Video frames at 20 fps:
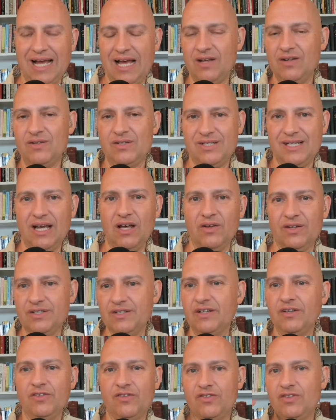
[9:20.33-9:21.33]

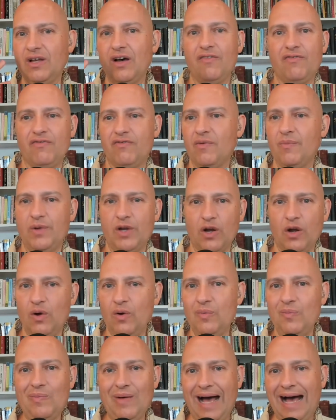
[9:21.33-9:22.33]
challenging stuff from your
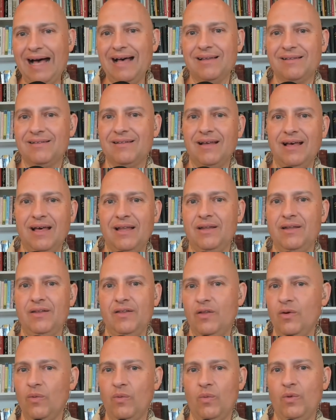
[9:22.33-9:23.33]
own past, and
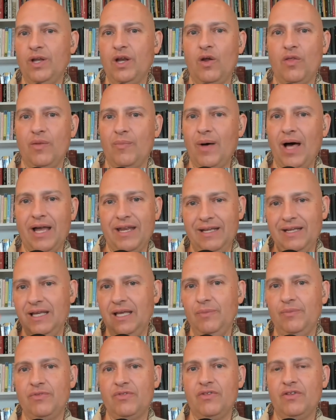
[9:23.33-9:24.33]
the body
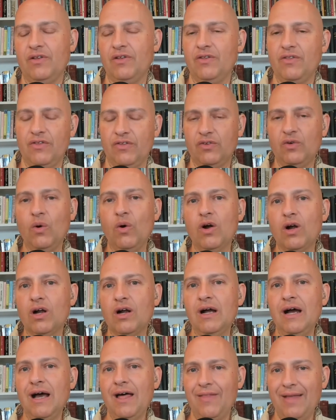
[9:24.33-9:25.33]
keeps the score,
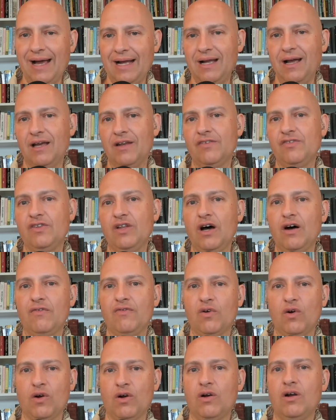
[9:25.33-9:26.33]
that kind of stuff?
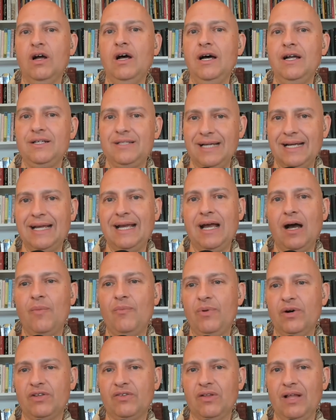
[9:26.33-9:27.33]
Or checking out
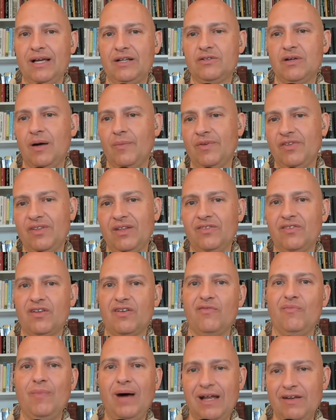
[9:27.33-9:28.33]
books like Trauma
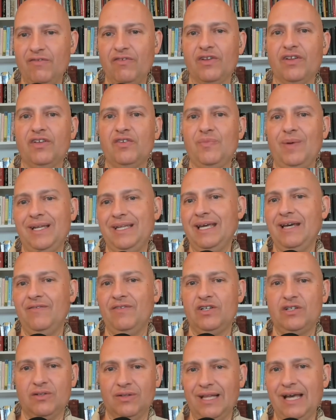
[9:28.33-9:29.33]
Sensitive Mindfulness by
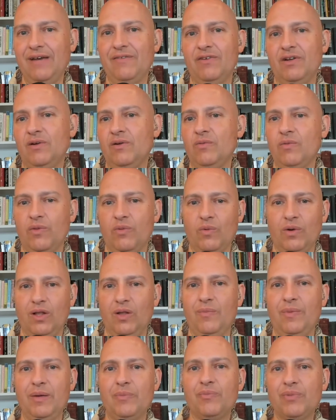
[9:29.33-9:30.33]
David Treleaven with
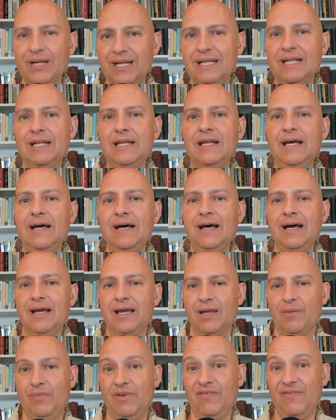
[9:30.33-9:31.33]
Willoughby Britton
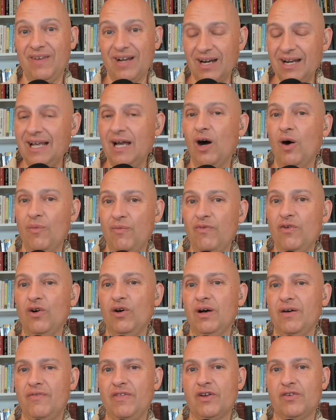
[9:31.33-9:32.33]
can be very helpful
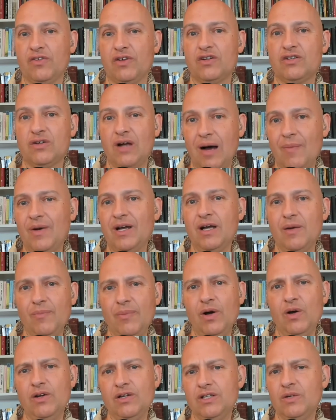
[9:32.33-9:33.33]
if there's a trauma
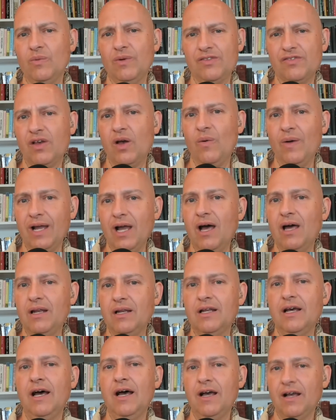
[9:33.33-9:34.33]
component to what's going on,
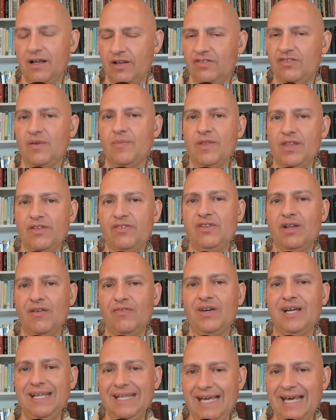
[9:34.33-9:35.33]
because some of the stuff
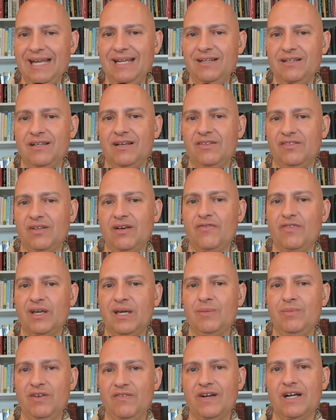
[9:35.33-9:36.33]
can get into stuff that
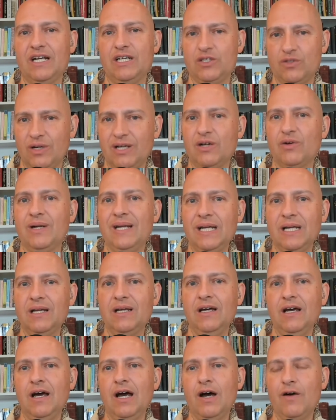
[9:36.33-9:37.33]
can be very triggering
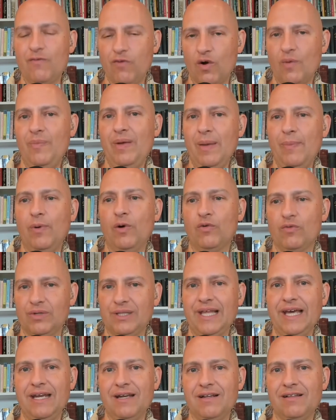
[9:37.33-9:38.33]
for people
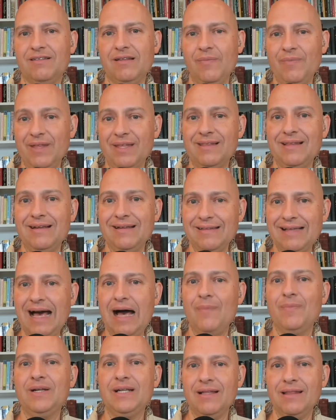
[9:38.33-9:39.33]
related to something that has
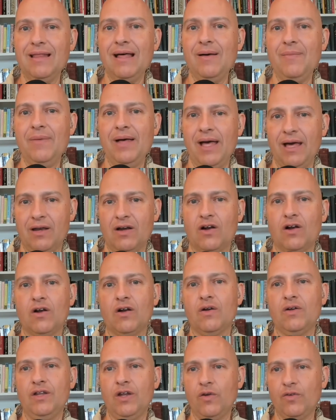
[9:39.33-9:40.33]
happened to them, and
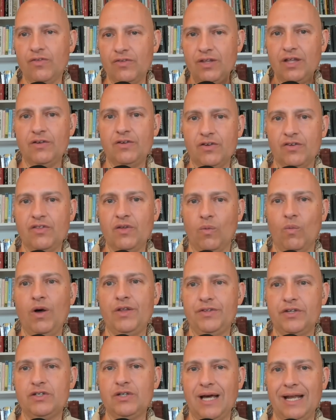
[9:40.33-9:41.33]
are centers that
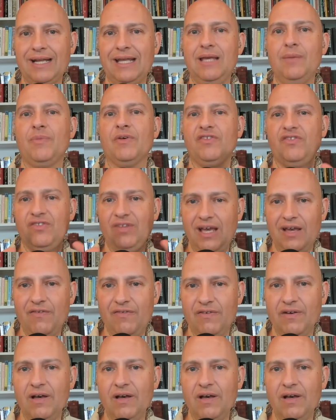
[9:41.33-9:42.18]
want to try to keep us safe